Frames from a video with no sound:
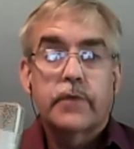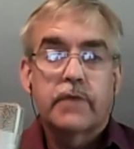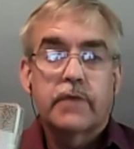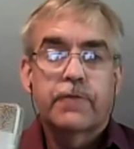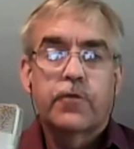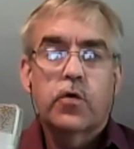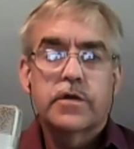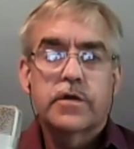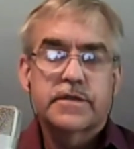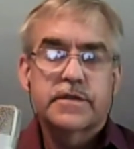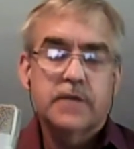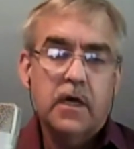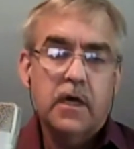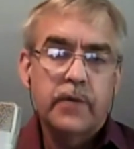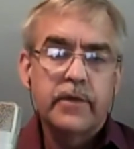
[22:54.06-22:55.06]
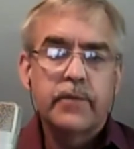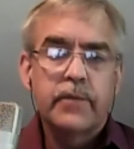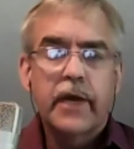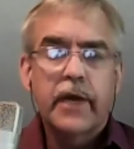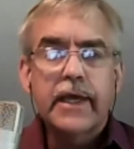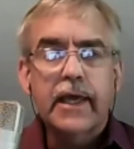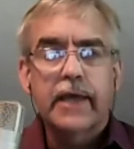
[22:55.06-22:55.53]
For some, in
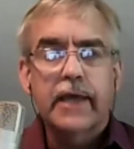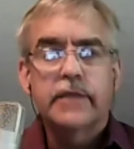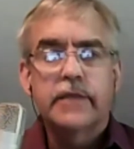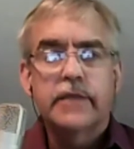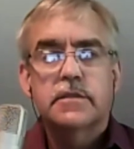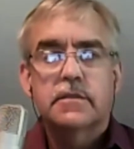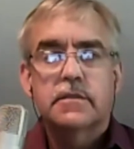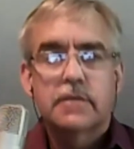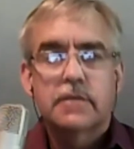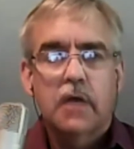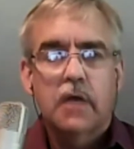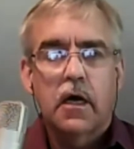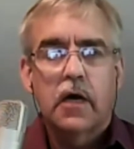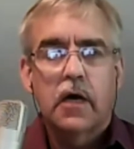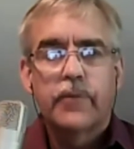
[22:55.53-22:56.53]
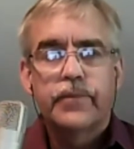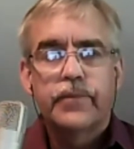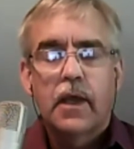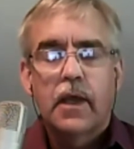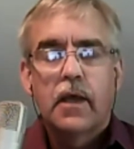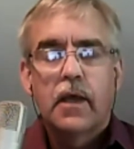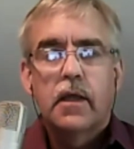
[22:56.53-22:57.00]
my case, a
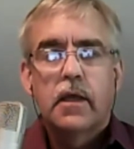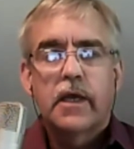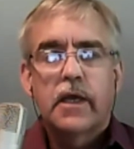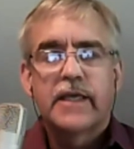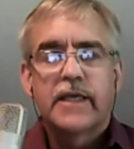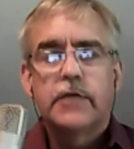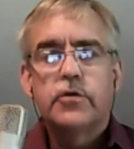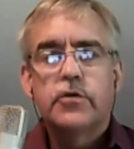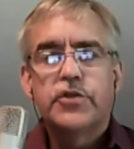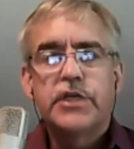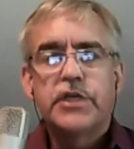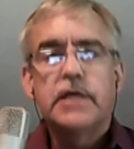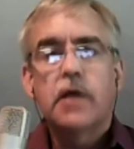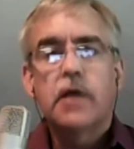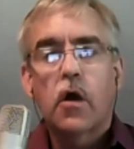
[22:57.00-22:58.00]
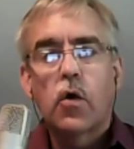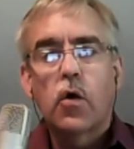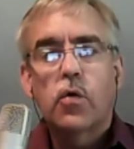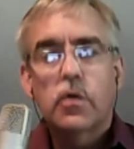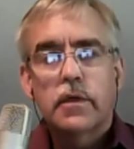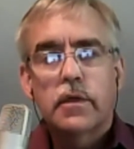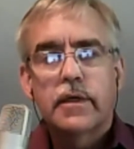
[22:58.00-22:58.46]
huge
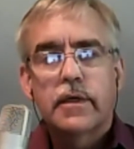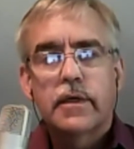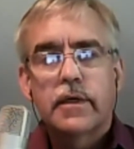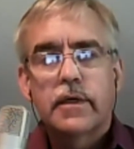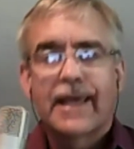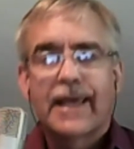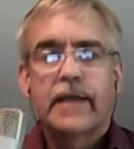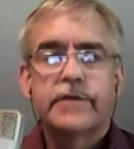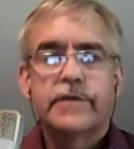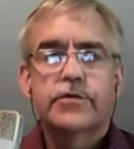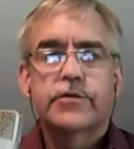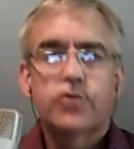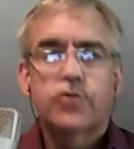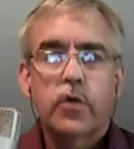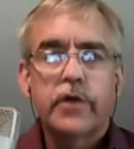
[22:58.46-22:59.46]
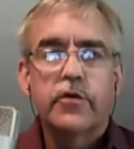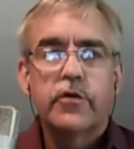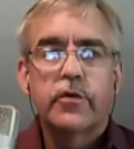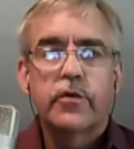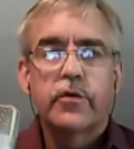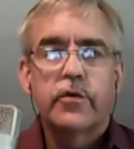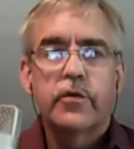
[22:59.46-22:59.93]
ego can destroy
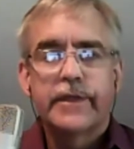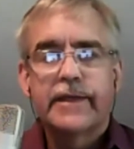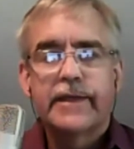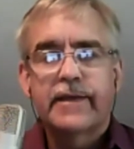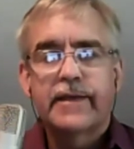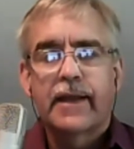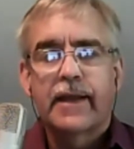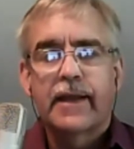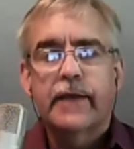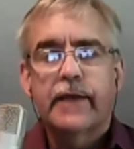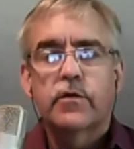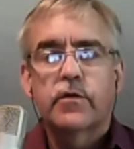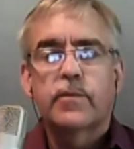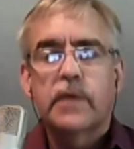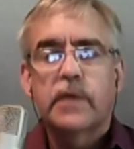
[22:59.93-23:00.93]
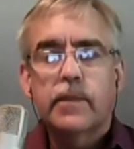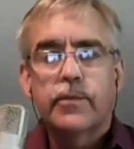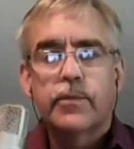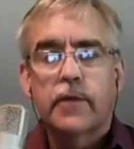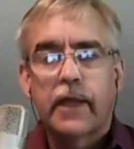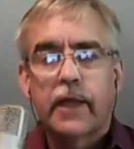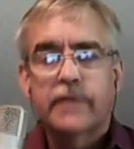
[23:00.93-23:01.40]
your ability to connect with
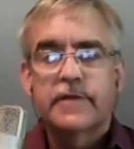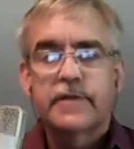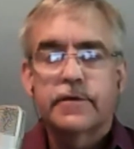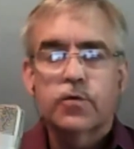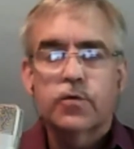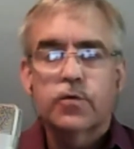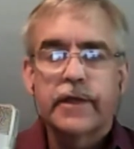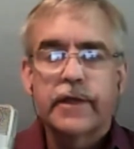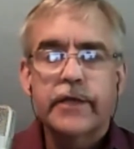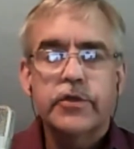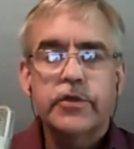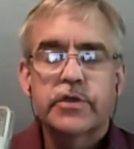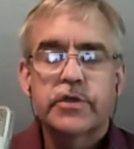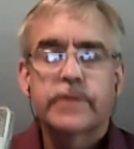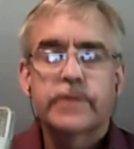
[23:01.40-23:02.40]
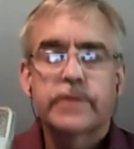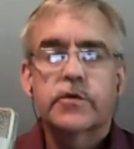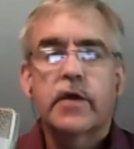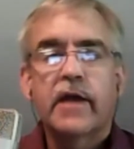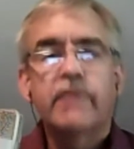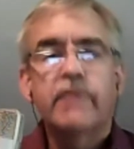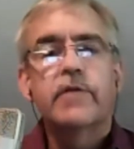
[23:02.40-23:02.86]
people, and since relationships
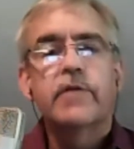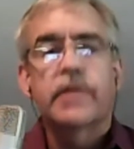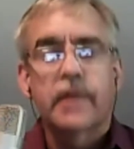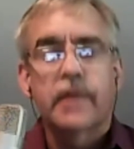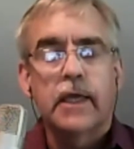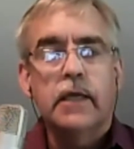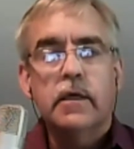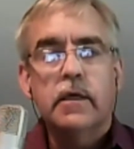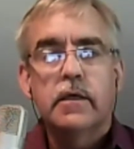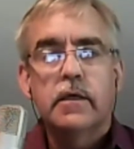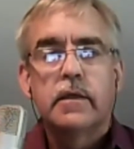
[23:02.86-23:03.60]
are everything,